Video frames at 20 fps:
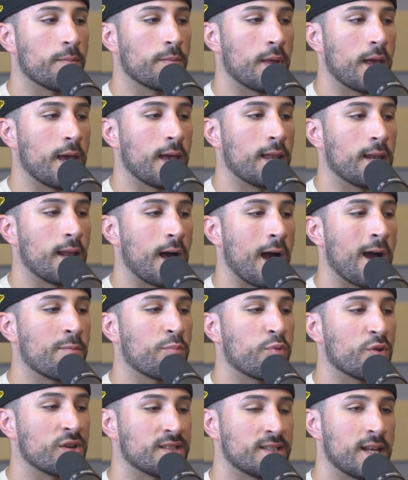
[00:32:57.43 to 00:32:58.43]
And I
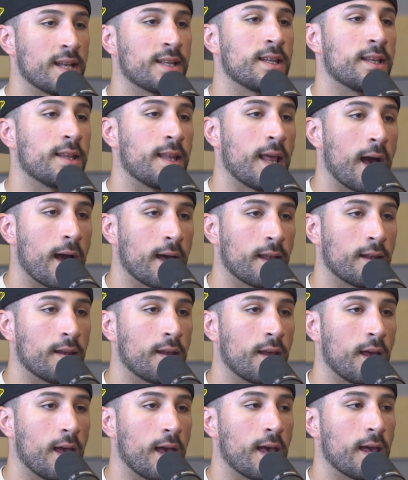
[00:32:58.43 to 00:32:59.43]
presented that,
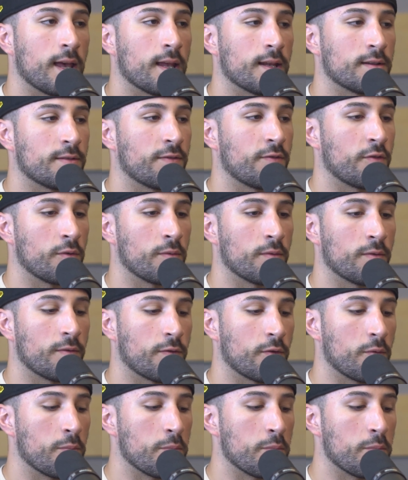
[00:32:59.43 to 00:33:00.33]
and for